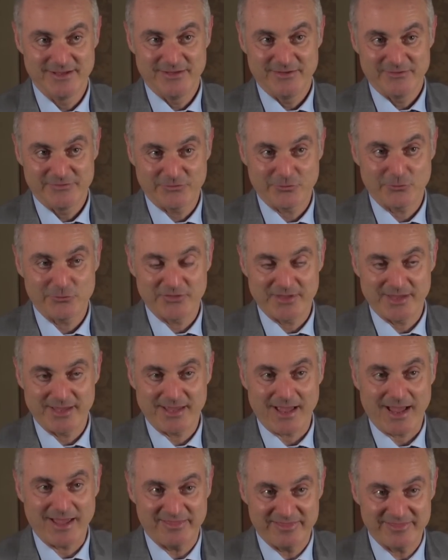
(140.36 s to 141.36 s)
So
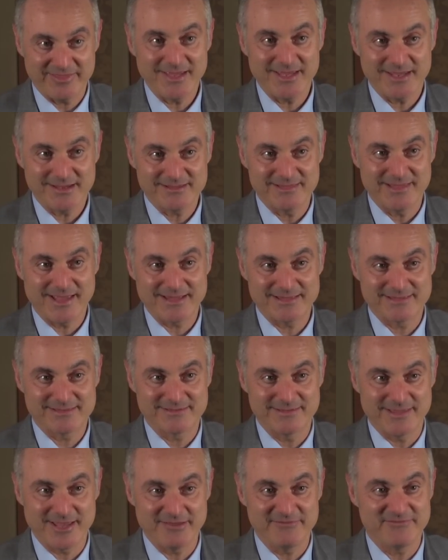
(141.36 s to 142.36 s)
I think
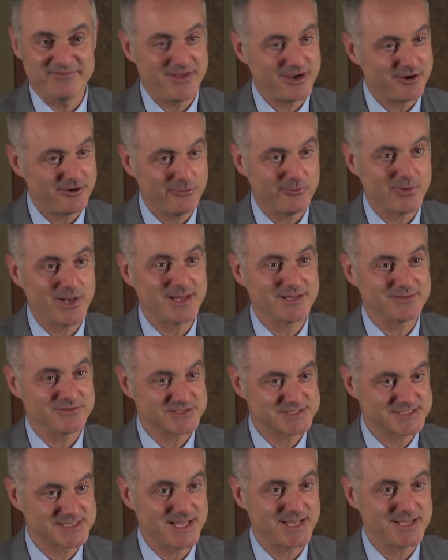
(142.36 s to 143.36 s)
that they very well
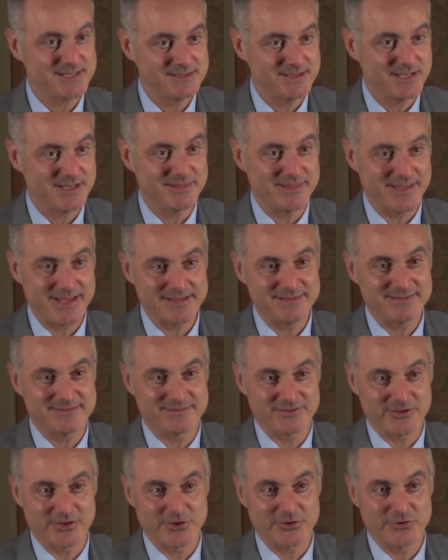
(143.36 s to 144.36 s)
understand that
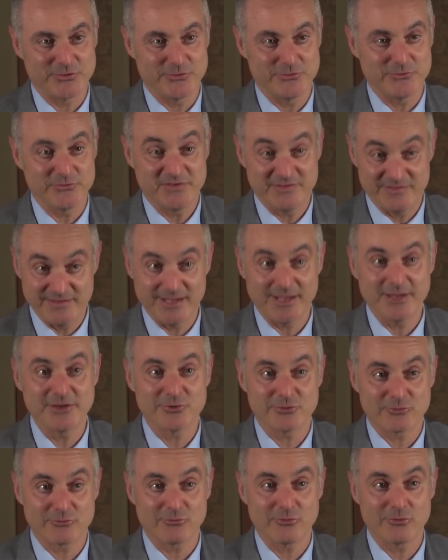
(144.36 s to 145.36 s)
the
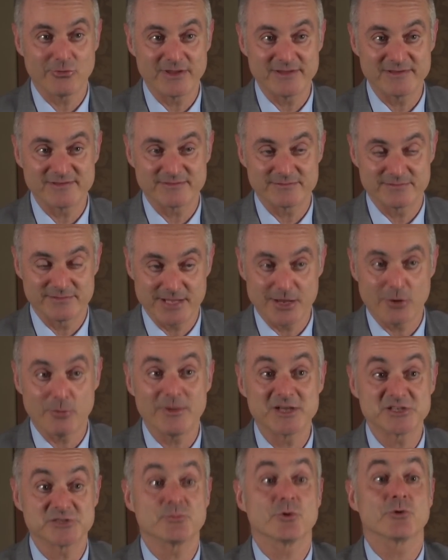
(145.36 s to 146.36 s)
CIO role is now
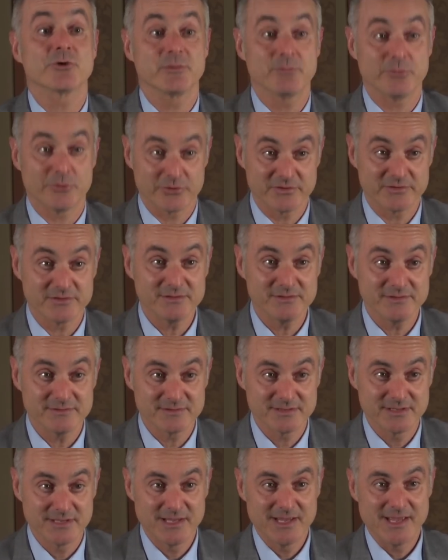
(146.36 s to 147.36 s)
much more important